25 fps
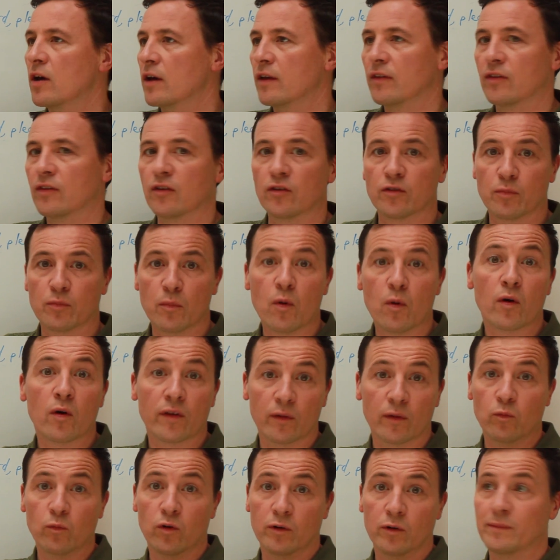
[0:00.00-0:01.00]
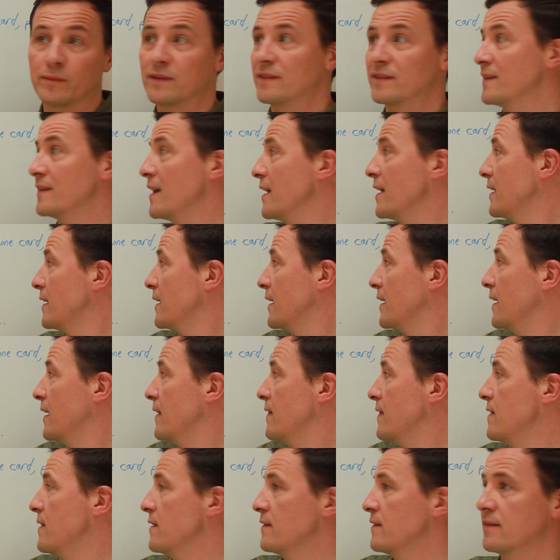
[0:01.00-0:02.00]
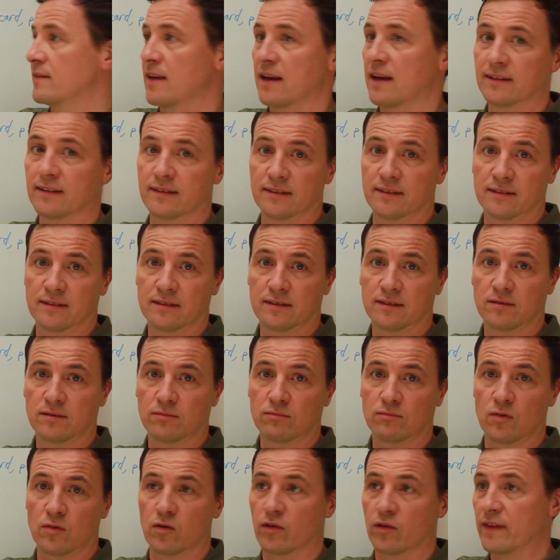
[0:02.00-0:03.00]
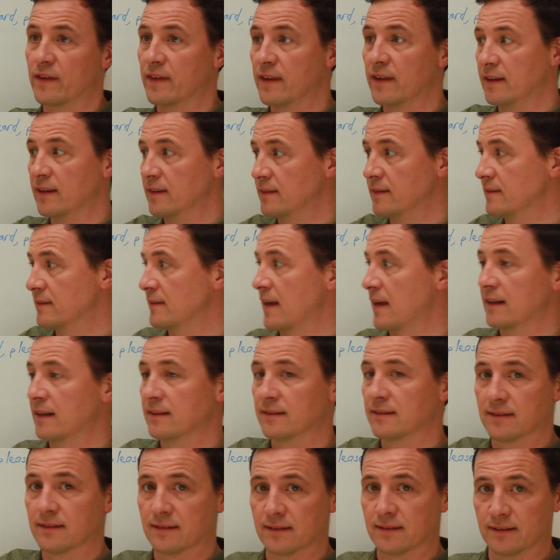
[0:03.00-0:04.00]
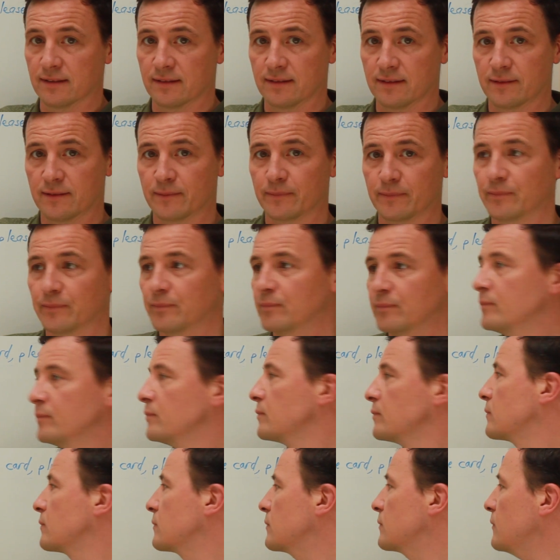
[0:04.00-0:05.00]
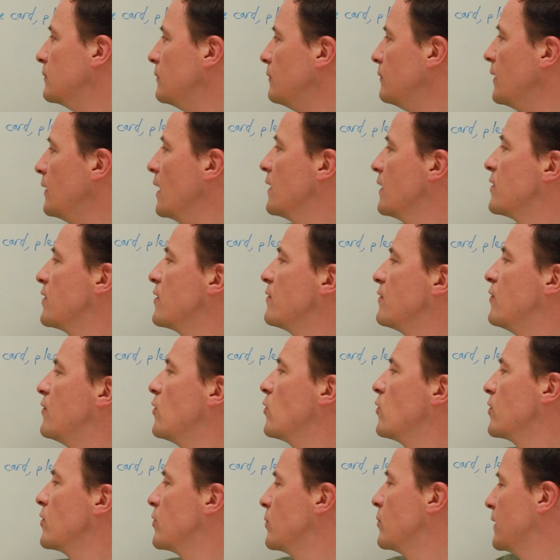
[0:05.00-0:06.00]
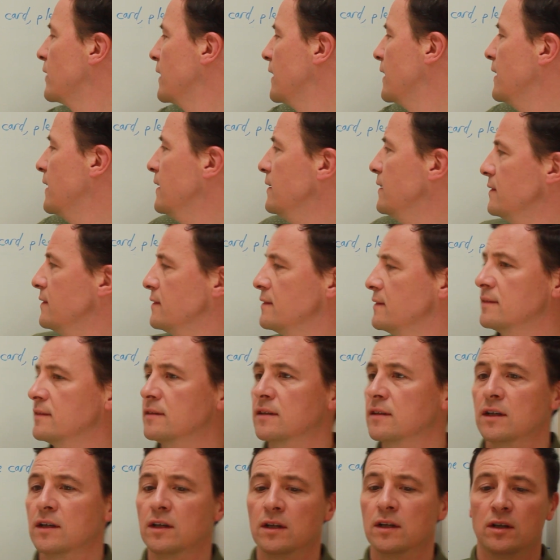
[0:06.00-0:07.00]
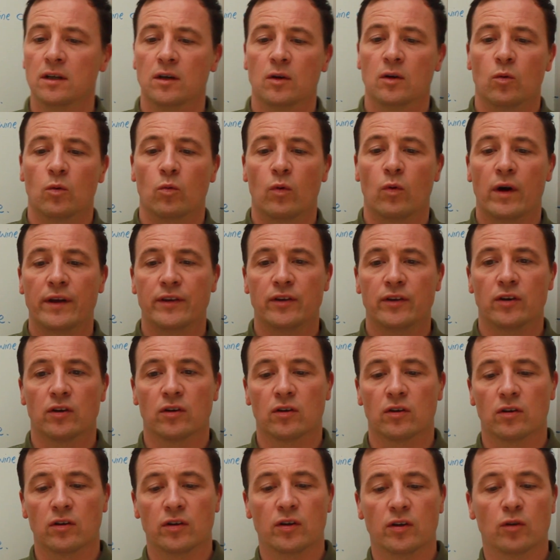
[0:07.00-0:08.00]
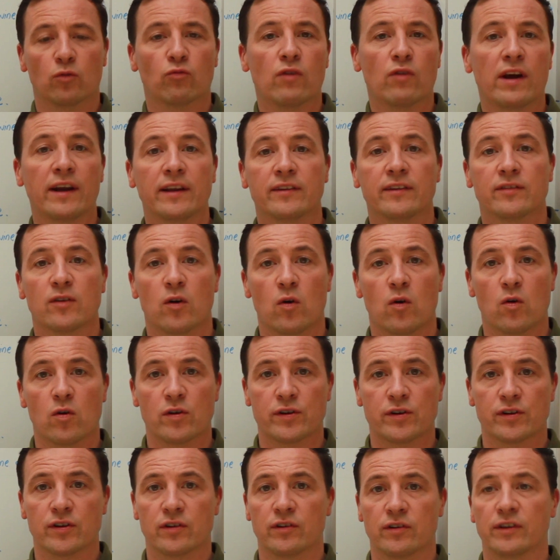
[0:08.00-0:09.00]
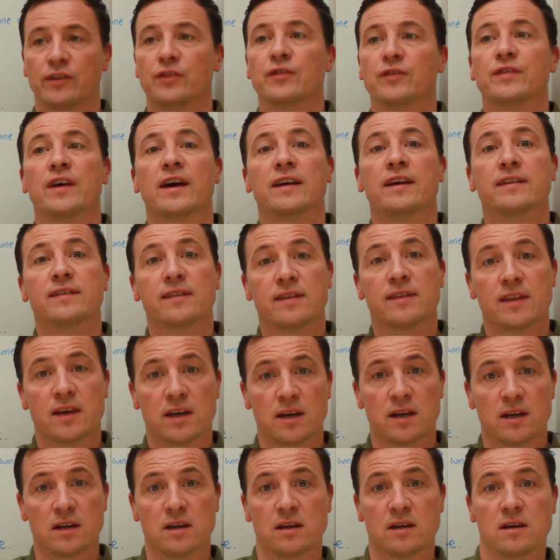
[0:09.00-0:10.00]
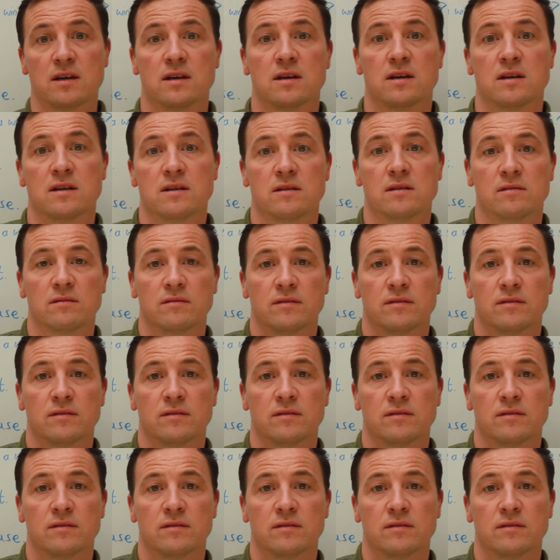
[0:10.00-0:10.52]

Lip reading: There's more than one mistake in this sentence, or in these sentences. The 4th one is, when you're ready to order and you say to the